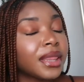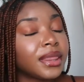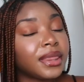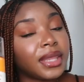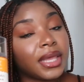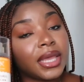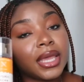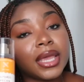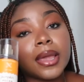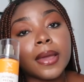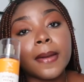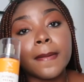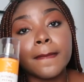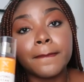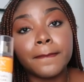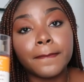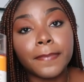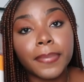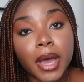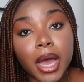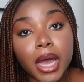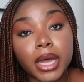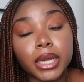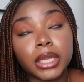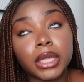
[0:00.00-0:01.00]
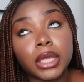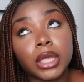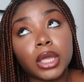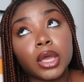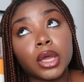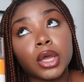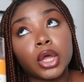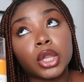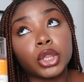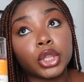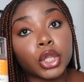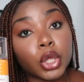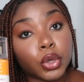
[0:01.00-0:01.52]
the body
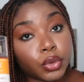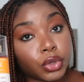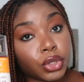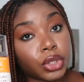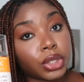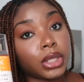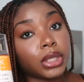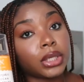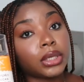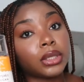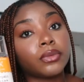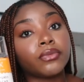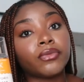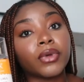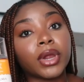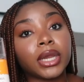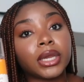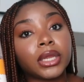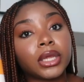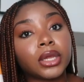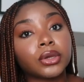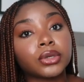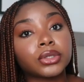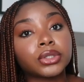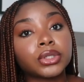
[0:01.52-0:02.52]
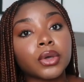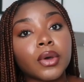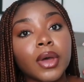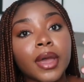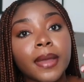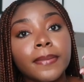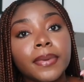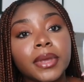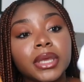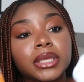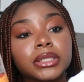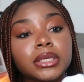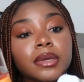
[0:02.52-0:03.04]
lotion right here. So
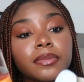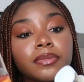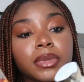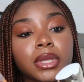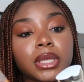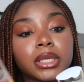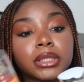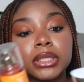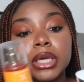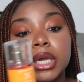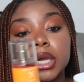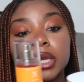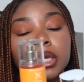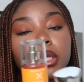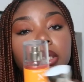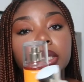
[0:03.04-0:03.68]
I picked up the entire